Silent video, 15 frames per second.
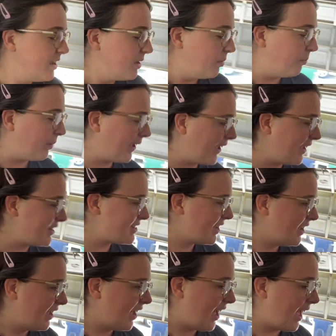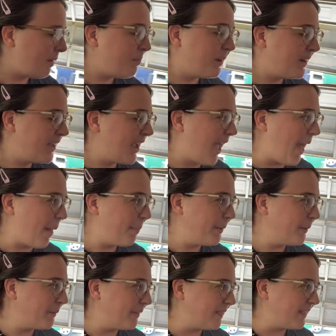But I'm pretty happy
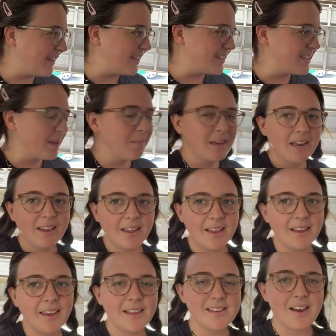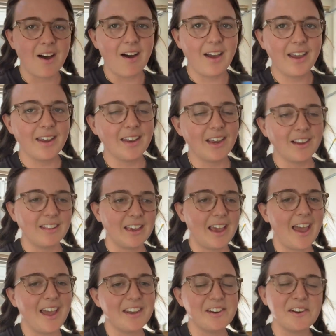with this. I mean, it, it gets hot in here. Like I
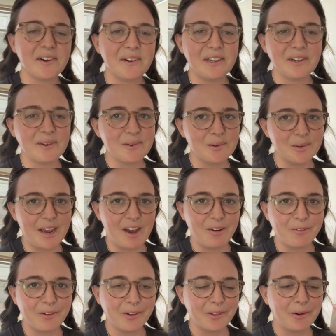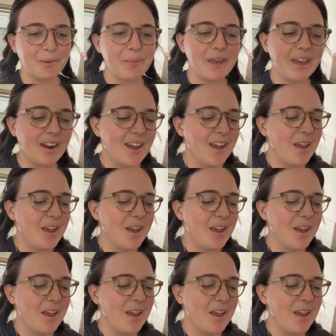had to go in and cool down for a little bit.